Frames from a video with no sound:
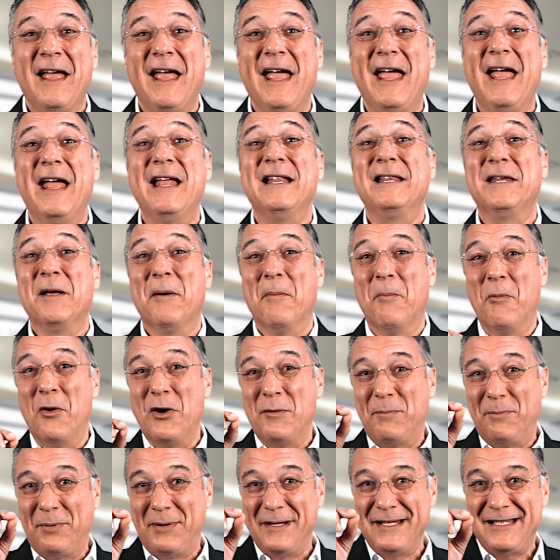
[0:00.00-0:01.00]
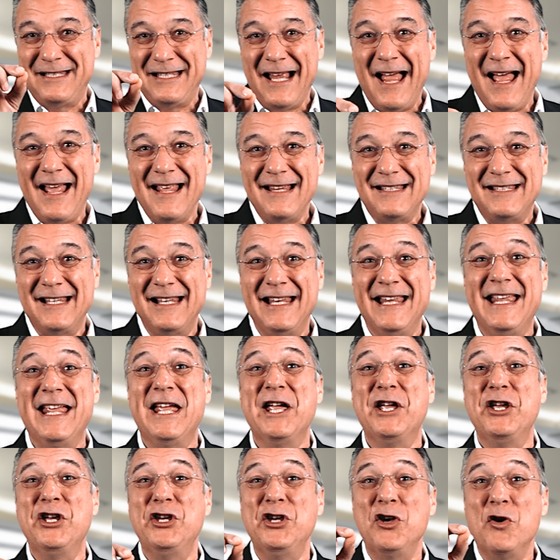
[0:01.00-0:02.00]
and more precisely
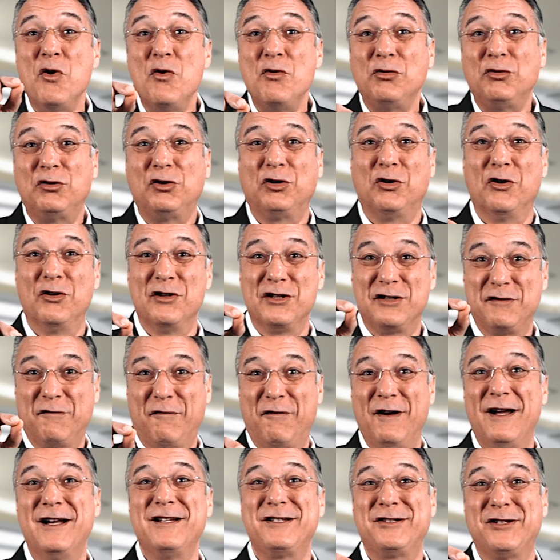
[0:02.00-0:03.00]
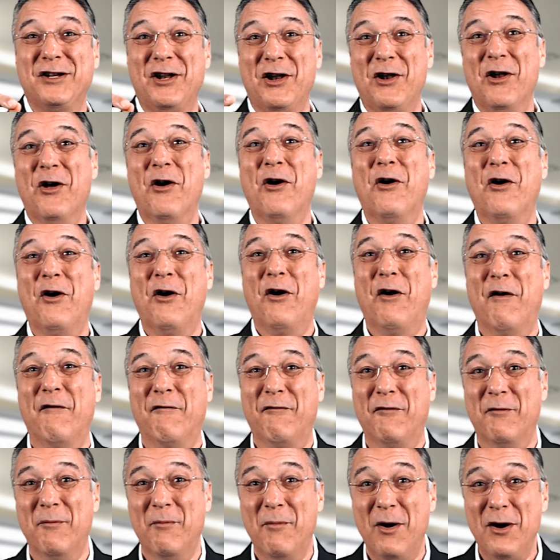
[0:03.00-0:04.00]
Newton's first law of
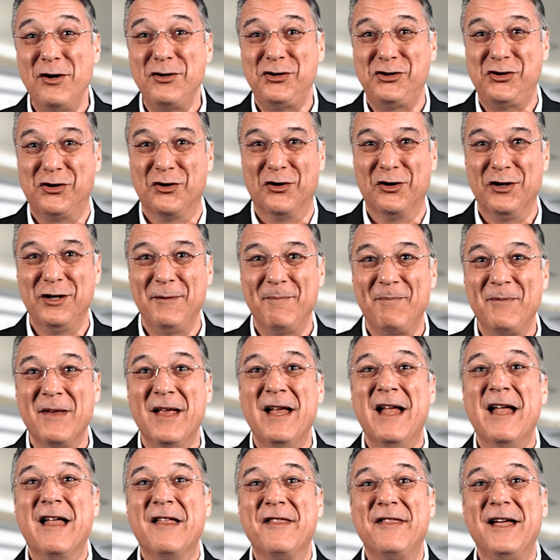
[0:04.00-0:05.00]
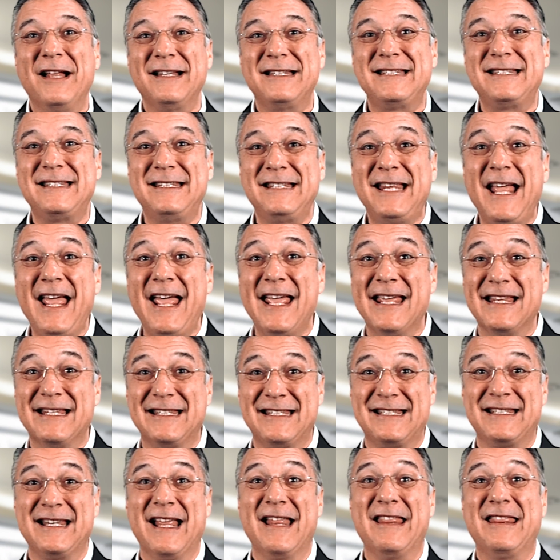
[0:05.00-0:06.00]
motion, that
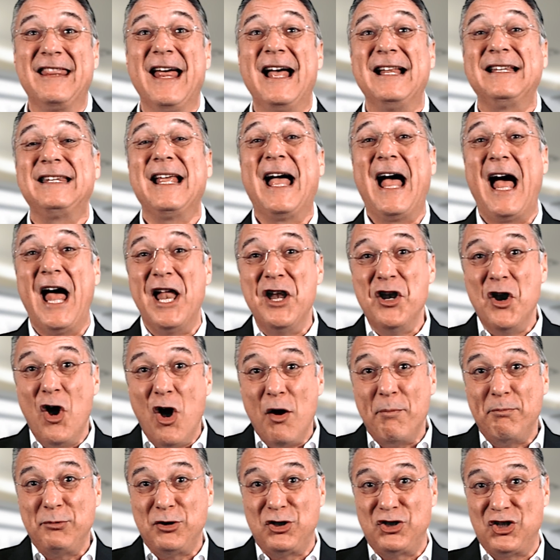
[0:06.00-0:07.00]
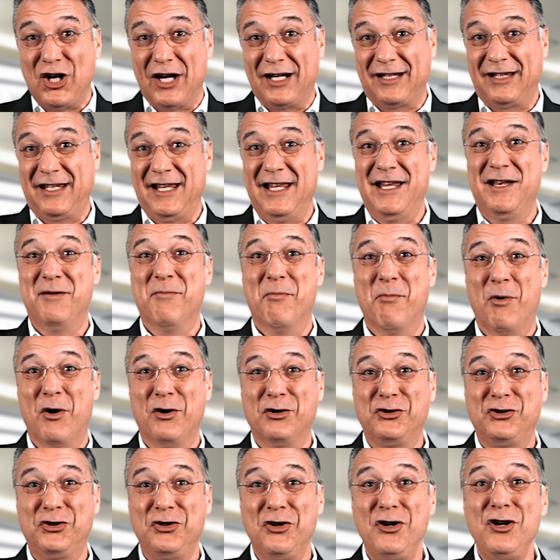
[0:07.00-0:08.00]
states that an object in
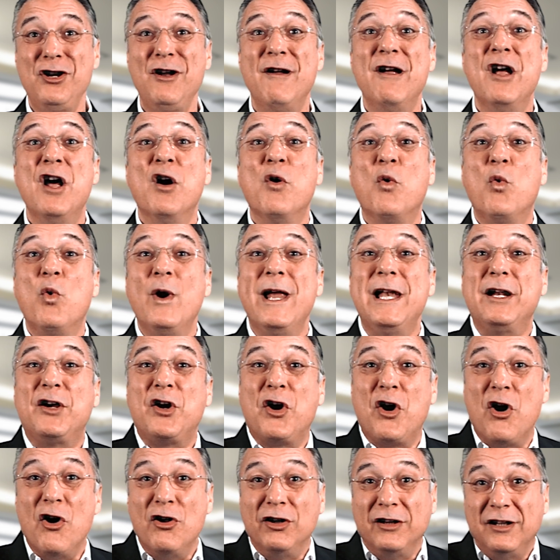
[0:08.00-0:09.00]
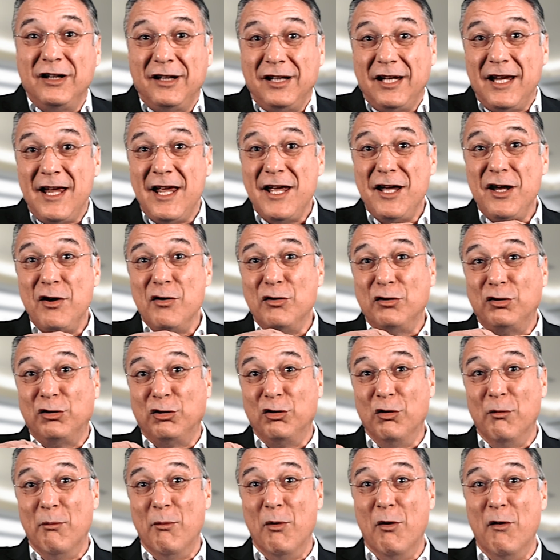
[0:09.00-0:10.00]
motion will continue
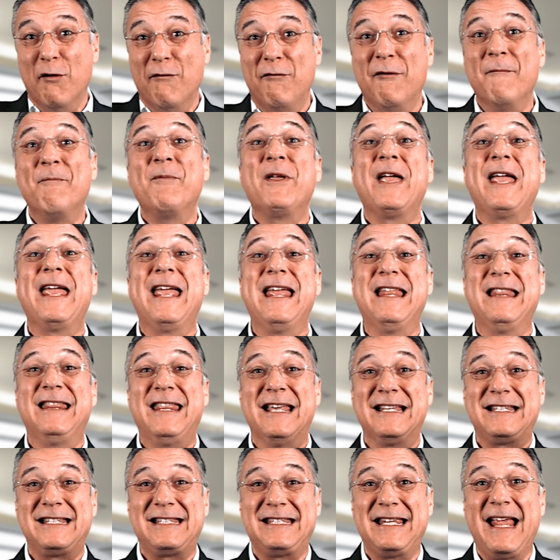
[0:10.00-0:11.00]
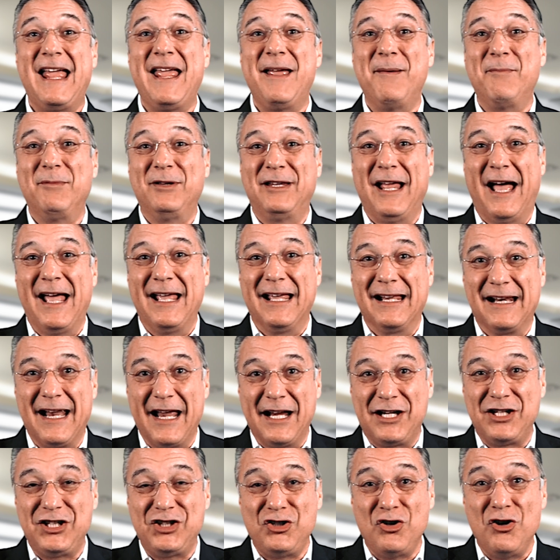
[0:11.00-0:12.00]
to move in the same
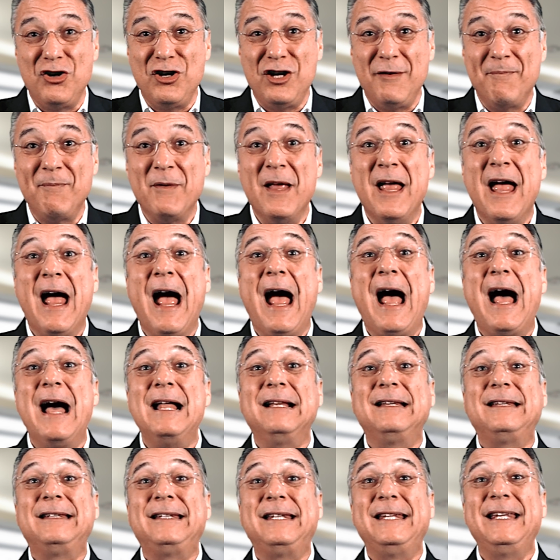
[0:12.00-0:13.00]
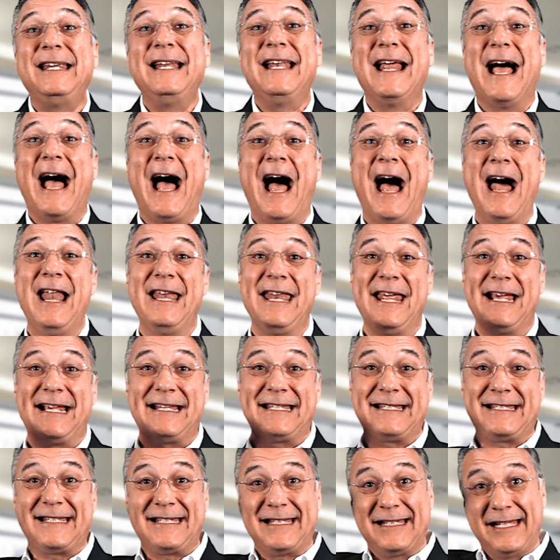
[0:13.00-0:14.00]
direction until an
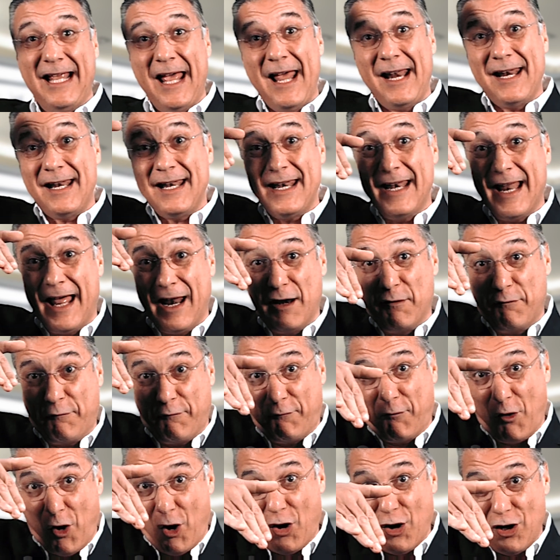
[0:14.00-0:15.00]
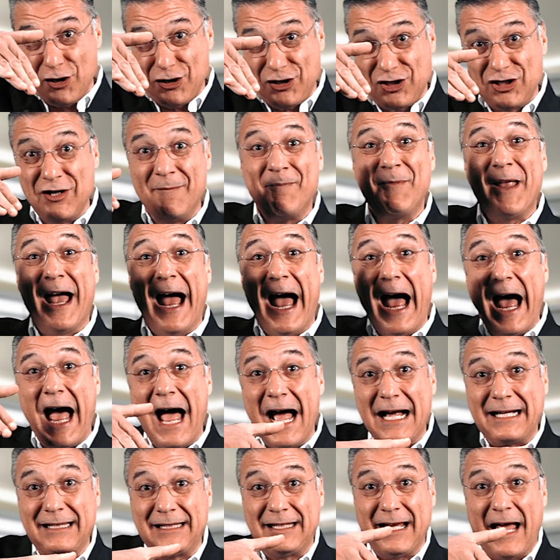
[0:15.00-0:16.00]
external force
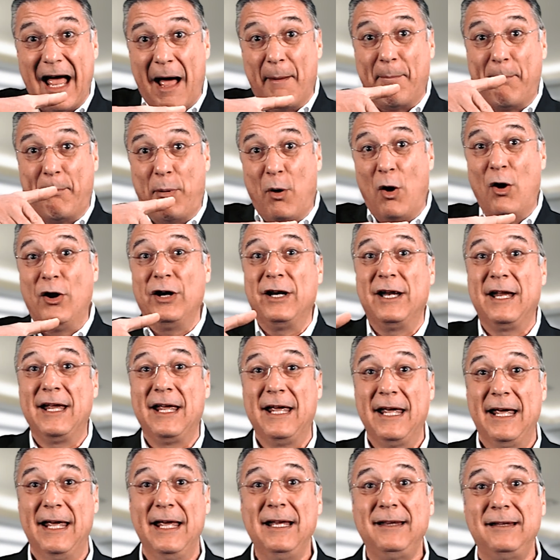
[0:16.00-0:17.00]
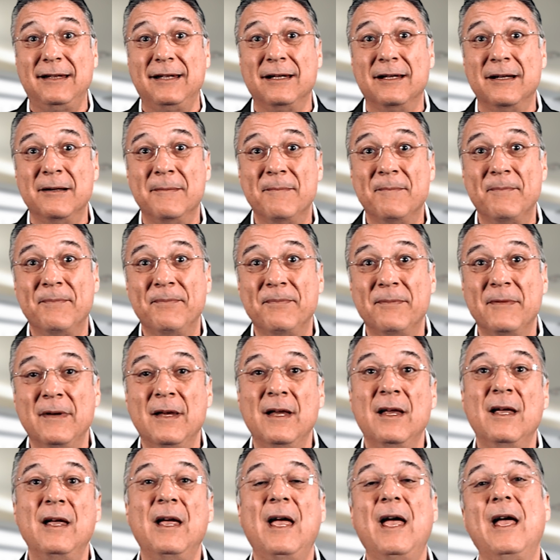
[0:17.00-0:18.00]
acts upon it
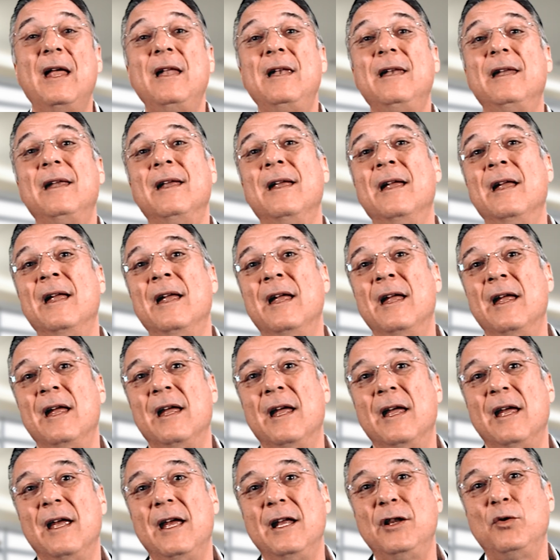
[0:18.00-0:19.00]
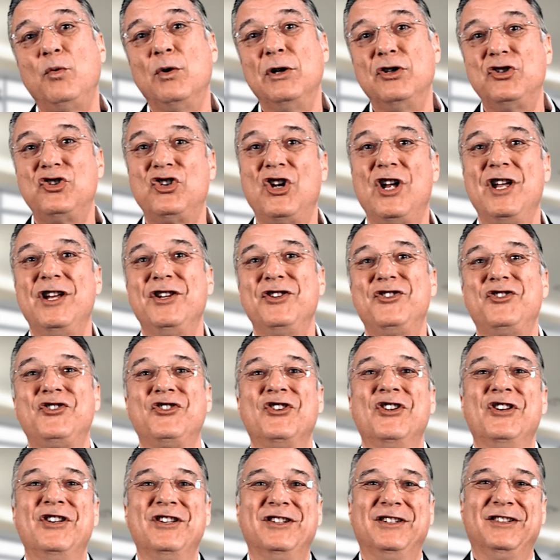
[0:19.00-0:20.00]
and it will change
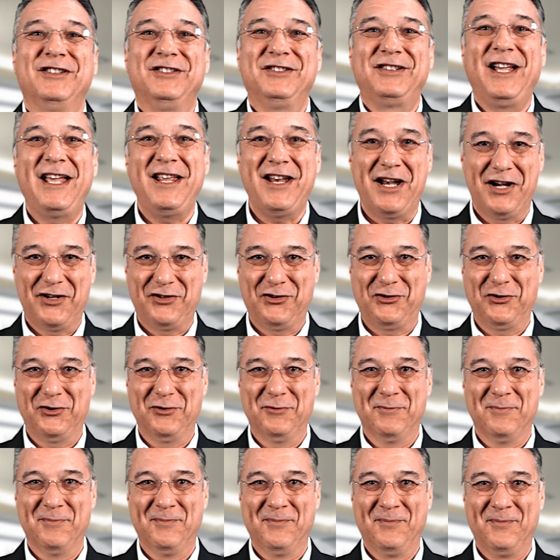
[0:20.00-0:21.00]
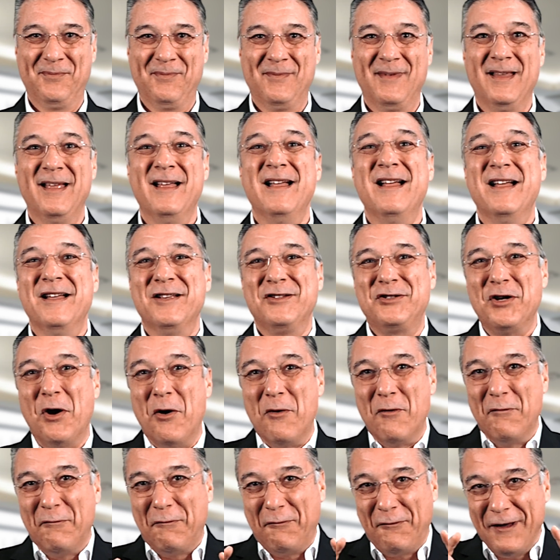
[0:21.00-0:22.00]
direction.
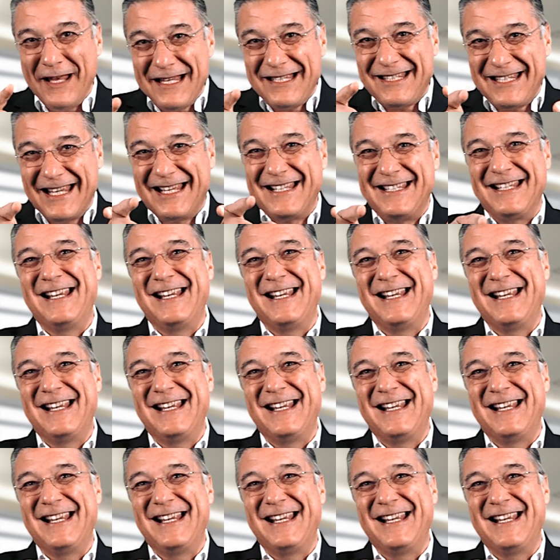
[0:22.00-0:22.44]
So physics,